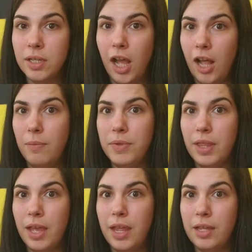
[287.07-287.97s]
I'll be
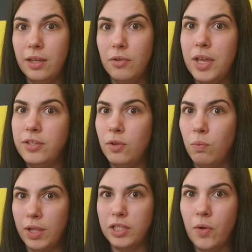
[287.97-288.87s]
like, okay, so
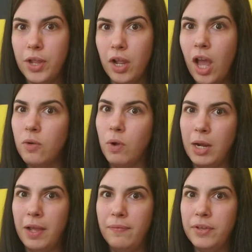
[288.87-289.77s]
what's going on?
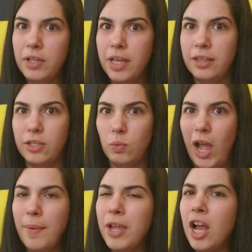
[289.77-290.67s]
Why do I feel like this?
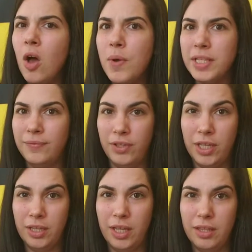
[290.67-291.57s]
Why am I always
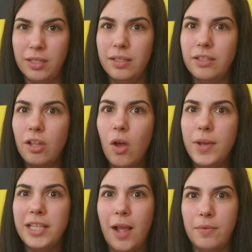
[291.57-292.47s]
feeling like this? This is
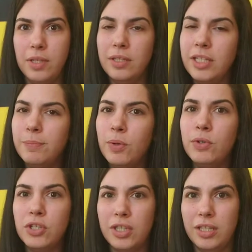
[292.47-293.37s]
always happening. This is
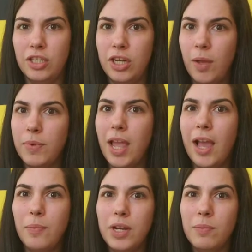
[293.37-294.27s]
bullshit. This should not be
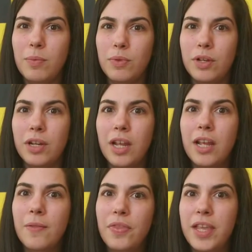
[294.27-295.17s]
happening. People are
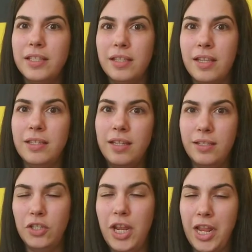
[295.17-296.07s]
this and this needs
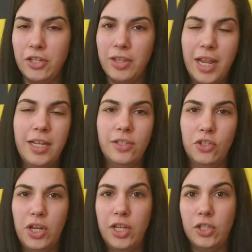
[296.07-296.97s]
to change and that needs to
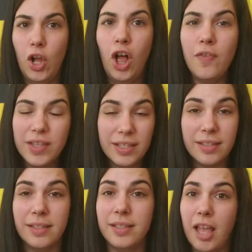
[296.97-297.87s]
change and all of this
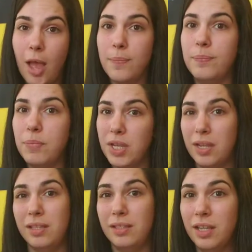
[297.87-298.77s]
needs to stop
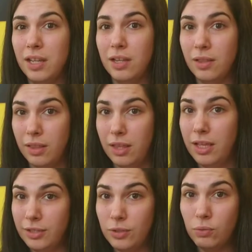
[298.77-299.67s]
because
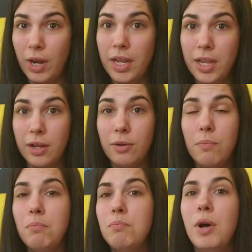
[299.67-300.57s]
this right here
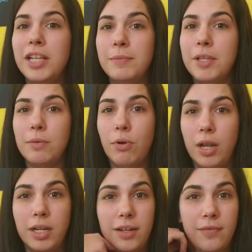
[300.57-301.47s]
must be the
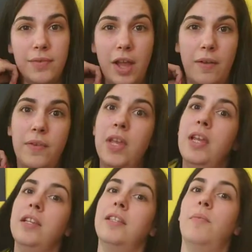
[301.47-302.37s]
product of
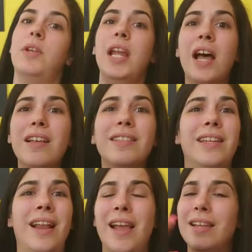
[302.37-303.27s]
somebody else,
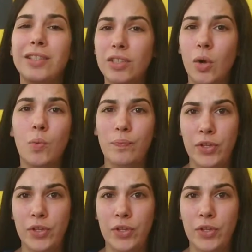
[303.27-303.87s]
and I don't